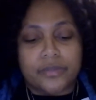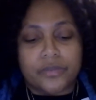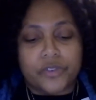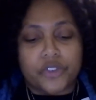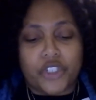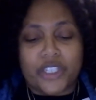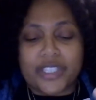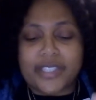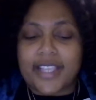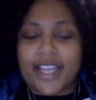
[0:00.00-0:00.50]

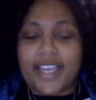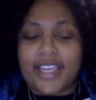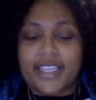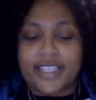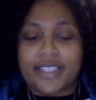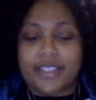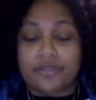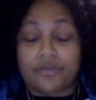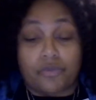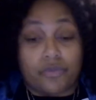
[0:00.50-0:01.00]
Just
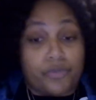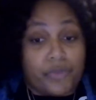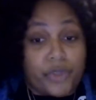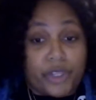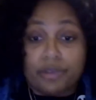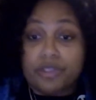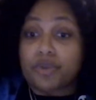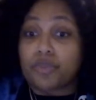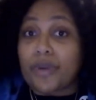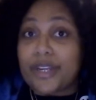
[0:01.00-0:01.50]
like
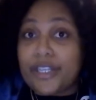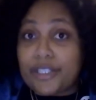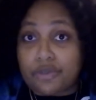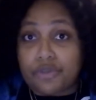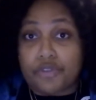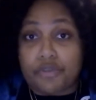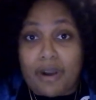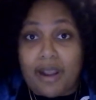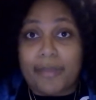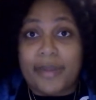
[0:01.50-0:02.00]
there's racial
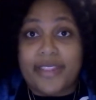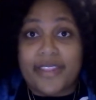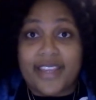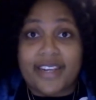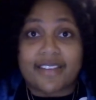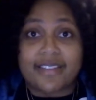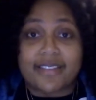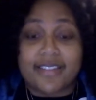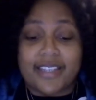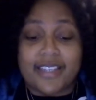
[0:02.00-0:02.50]
trauma that
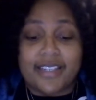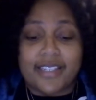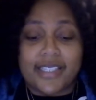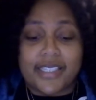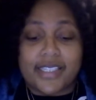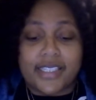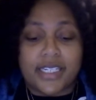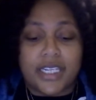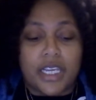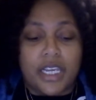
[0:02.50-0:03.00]

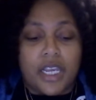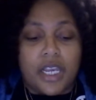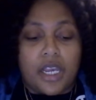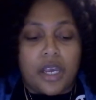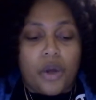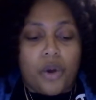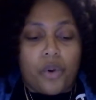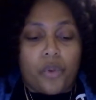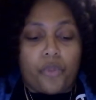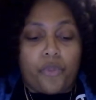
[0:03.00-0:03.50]
exists,
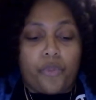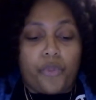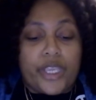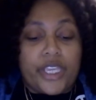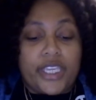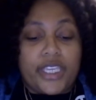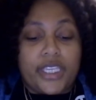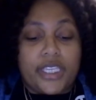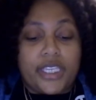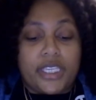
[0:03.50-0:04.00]

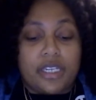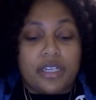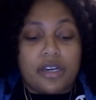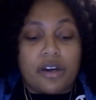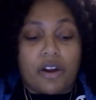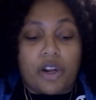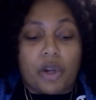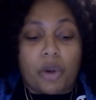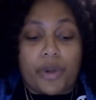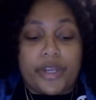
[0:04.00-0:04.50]
we
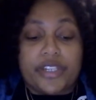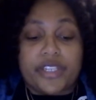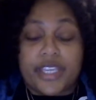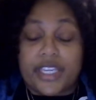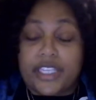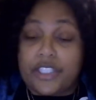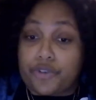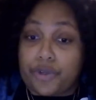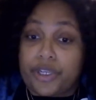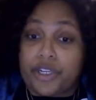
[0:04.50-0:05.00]
are going to
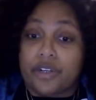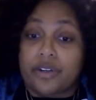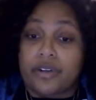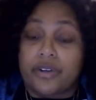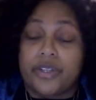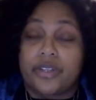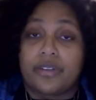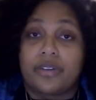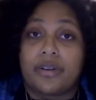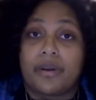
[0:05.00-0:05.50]
get
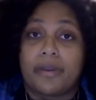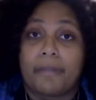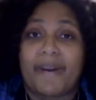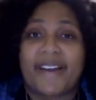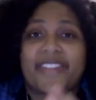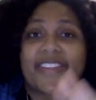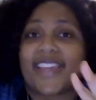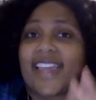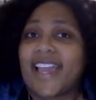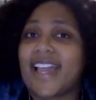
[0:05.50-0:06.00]
triggered
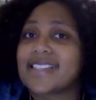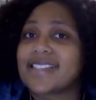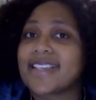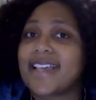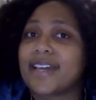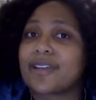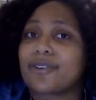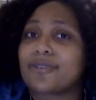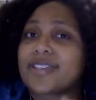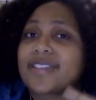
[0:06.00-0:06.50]
by the
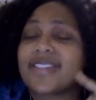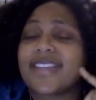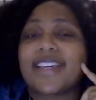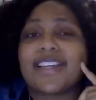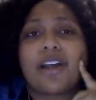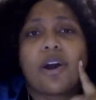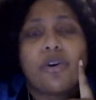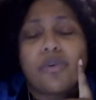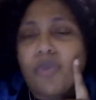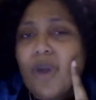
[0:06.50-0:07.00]
gaslighters that
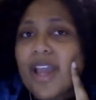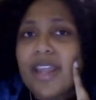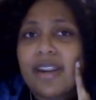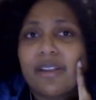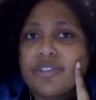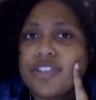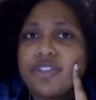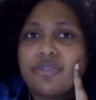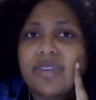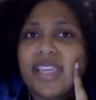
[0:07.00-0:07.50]
say, oh, why
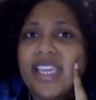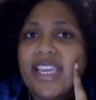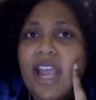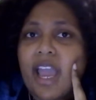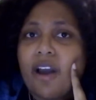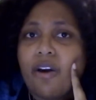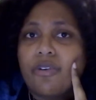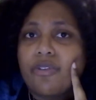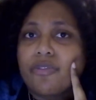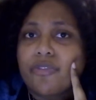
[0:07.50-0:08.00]
don't you get
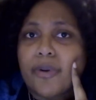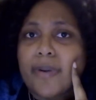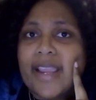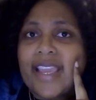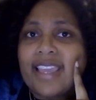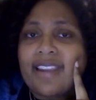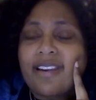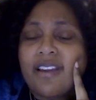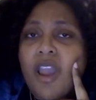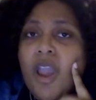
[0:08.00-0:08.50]
over
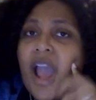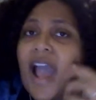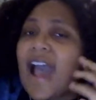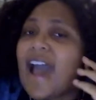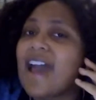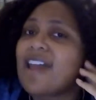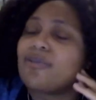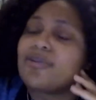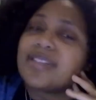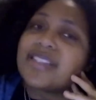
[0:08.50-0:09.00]
it?
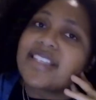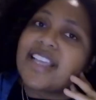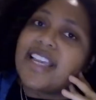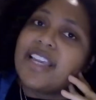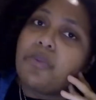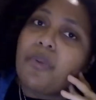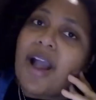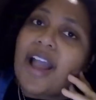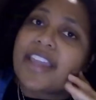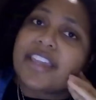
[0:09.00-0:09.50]
I don't
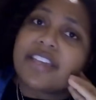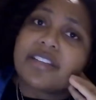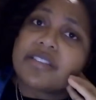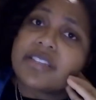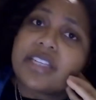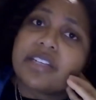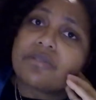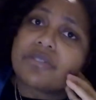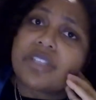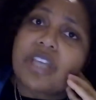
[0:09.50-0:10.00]
see why you're
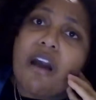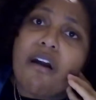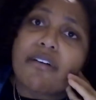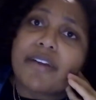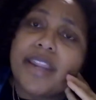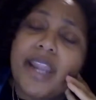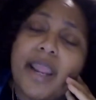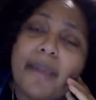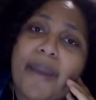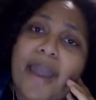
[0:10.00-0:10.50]
still
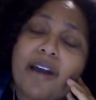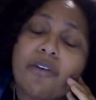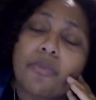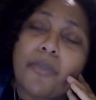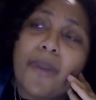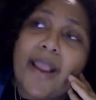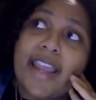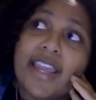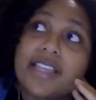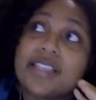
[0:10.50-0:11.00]
talking about
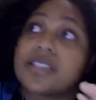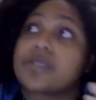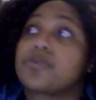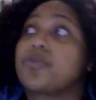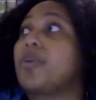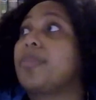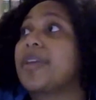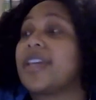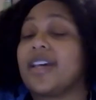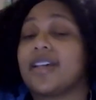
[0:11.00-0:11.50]
race.
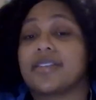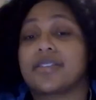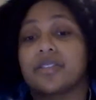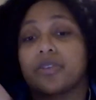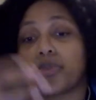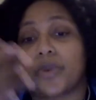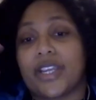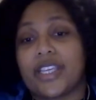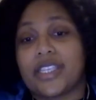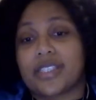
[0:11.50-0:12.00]
Well, because
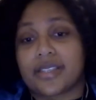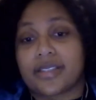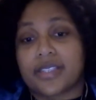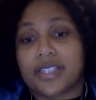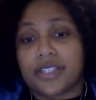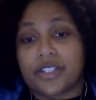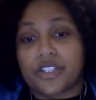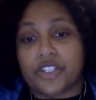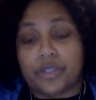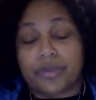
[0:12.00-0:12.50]
the
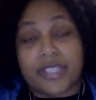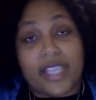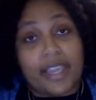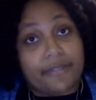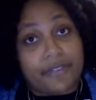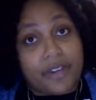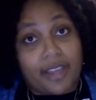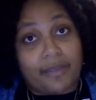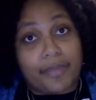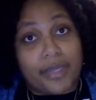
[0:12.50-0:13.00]
racist issues
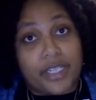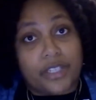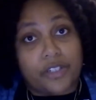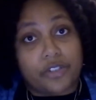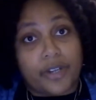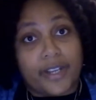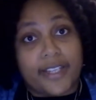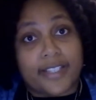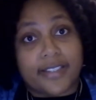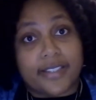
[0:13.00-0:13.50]
have not been
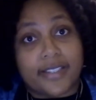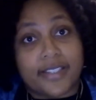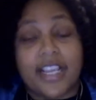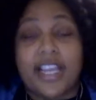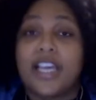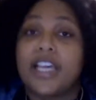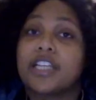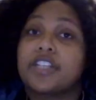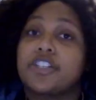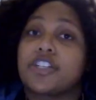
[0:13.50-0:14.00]
addressed.
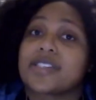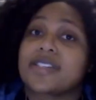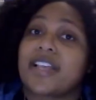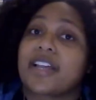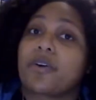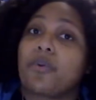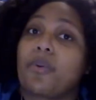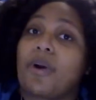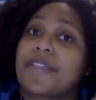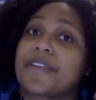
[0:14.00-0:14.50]
Just
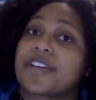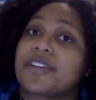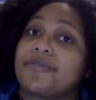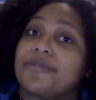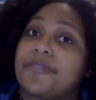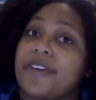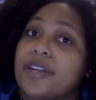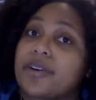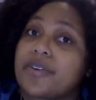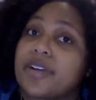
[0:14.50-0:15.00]
like why the
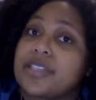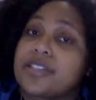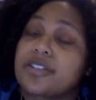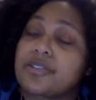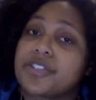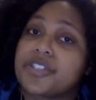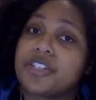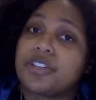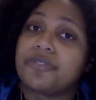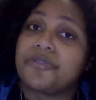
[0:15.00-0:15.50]
Confederates are
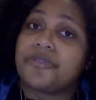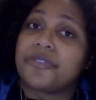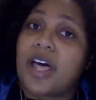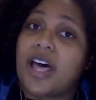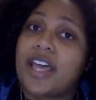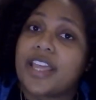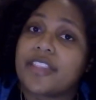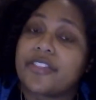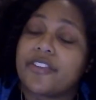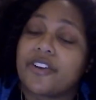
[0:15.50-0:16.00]
still
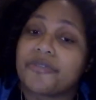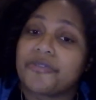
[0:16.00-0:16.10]
flying their